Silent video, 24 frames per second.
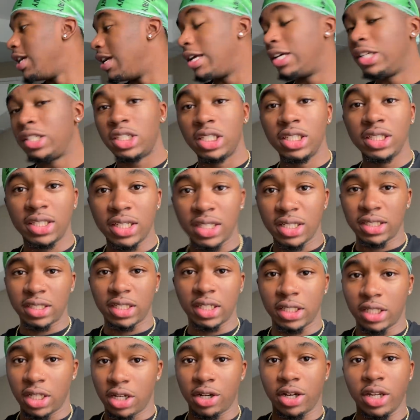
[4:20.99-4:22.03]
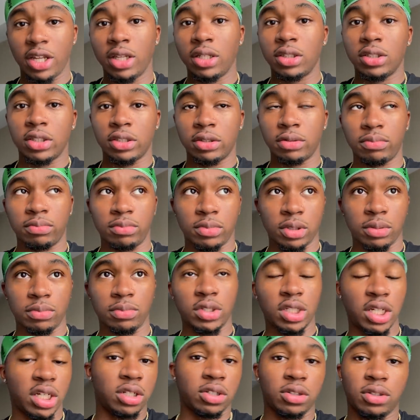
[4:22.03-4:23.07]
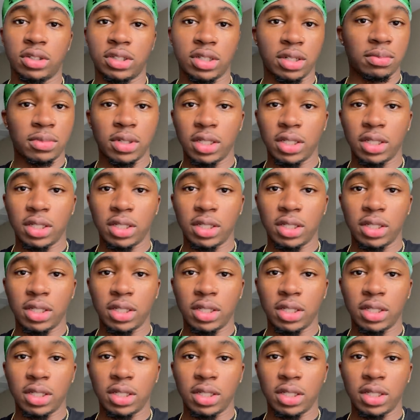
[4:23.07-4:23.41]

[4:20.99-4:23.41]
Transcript: she's sitting inside there eating some um, chicken or something